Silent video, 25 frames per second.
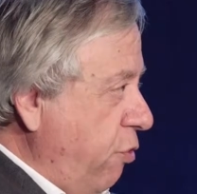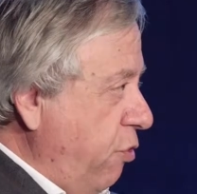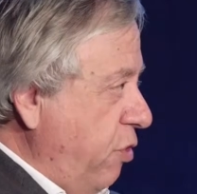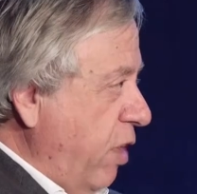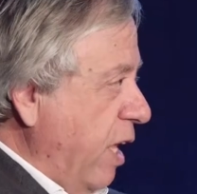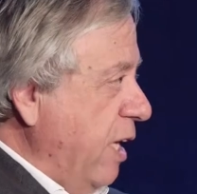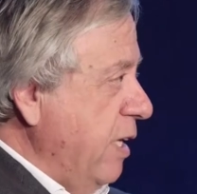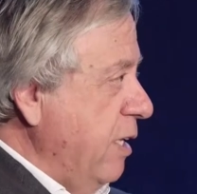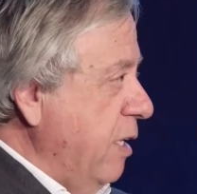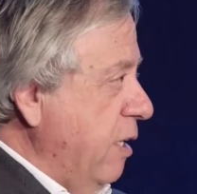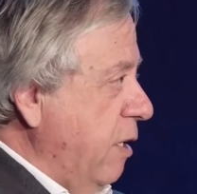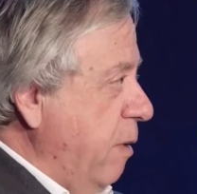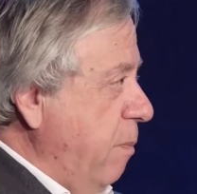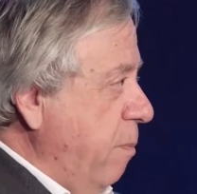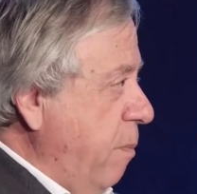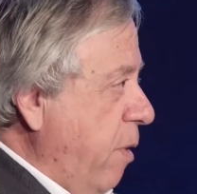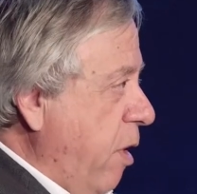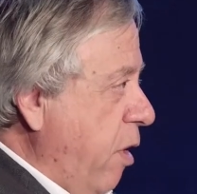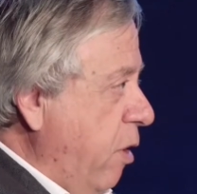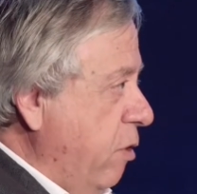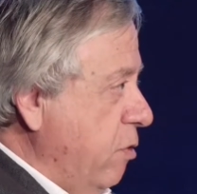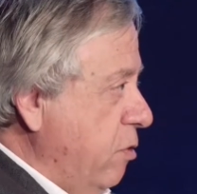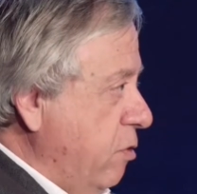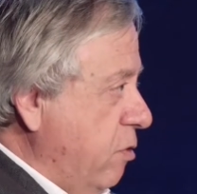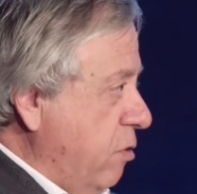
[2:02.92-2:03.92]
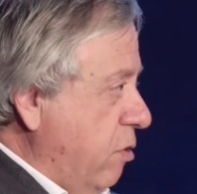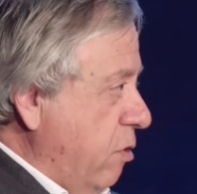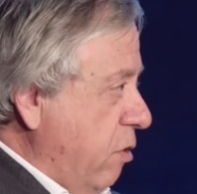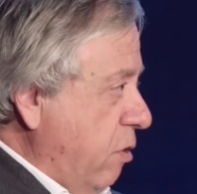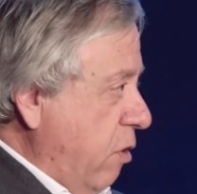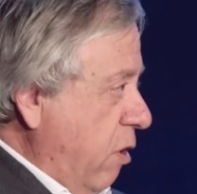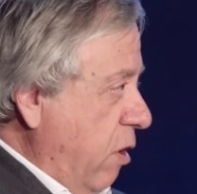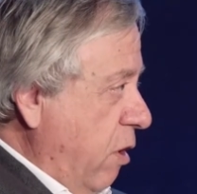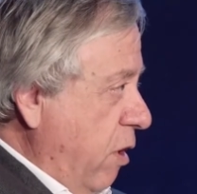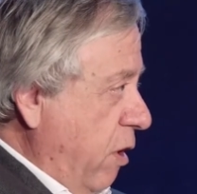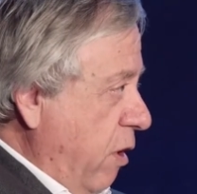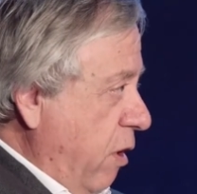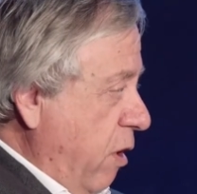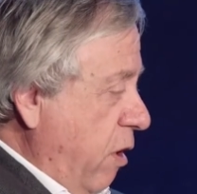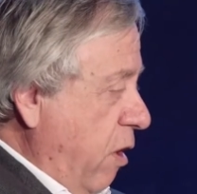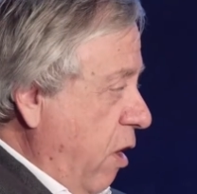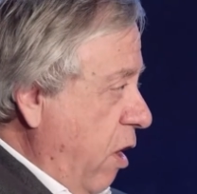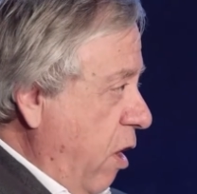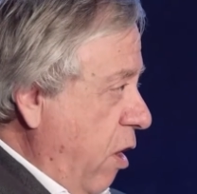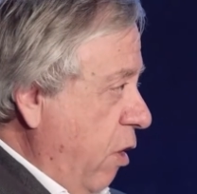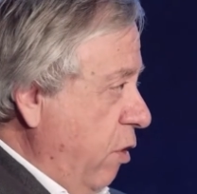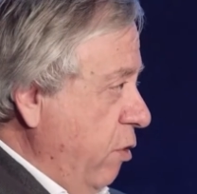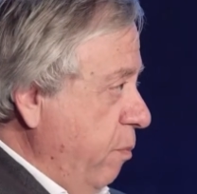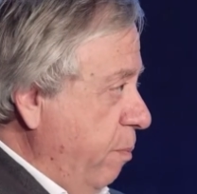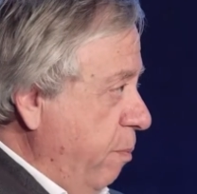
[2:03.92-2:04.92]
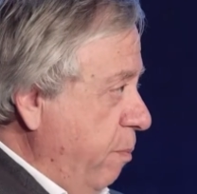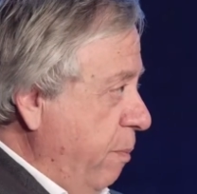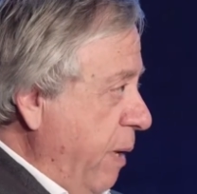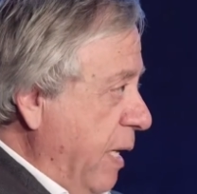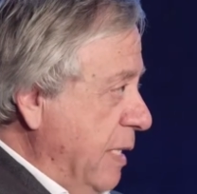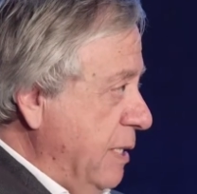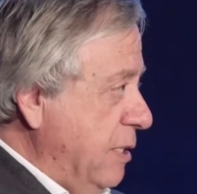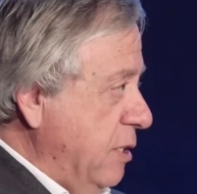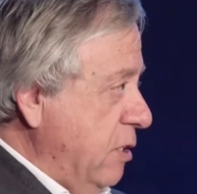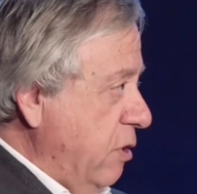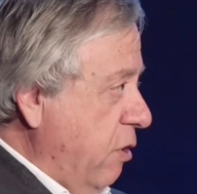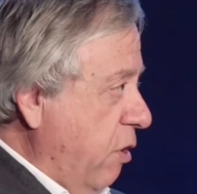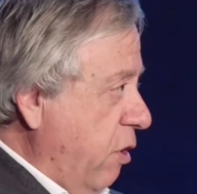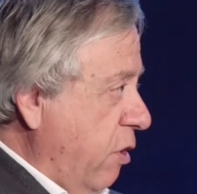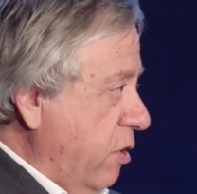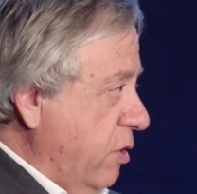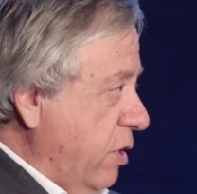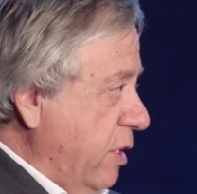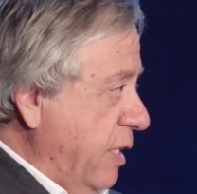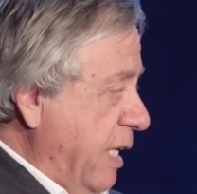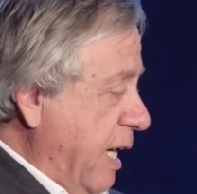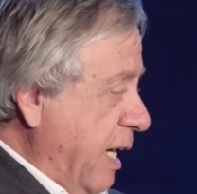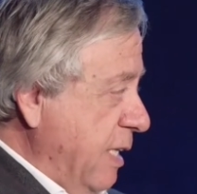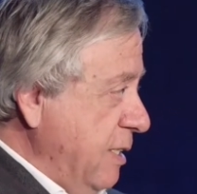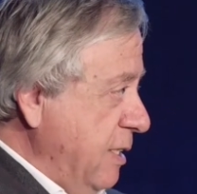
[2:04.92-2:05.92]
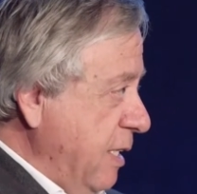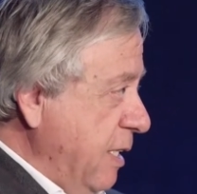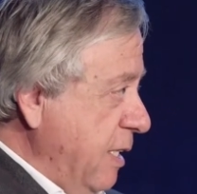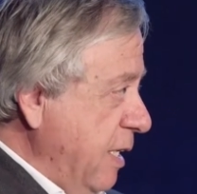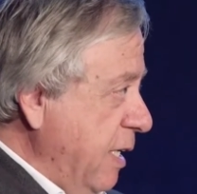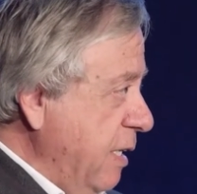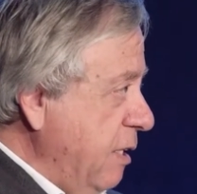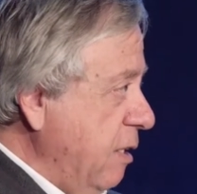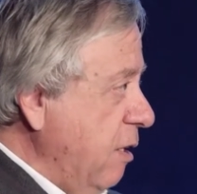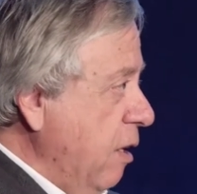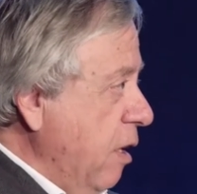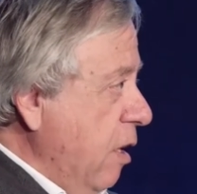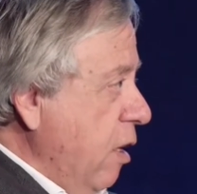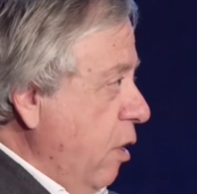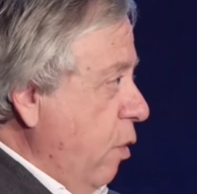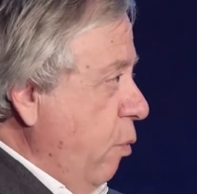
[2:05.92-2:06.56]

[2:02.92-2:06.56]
think about how best organizing it,